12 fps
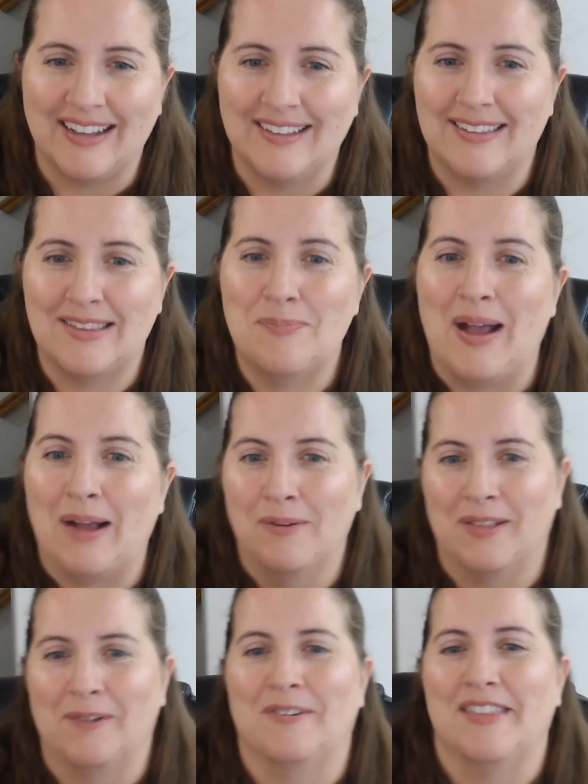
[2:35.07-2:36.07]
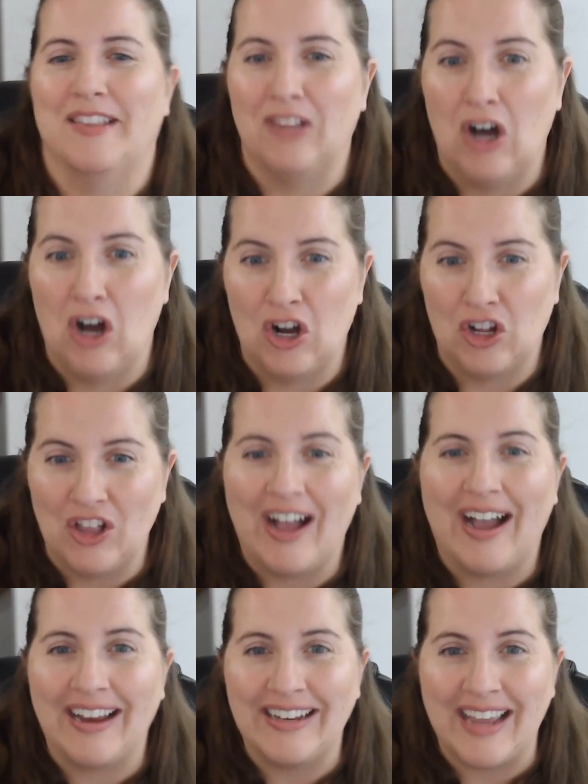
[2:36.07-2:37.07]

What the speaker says: because this is back when there was the long line.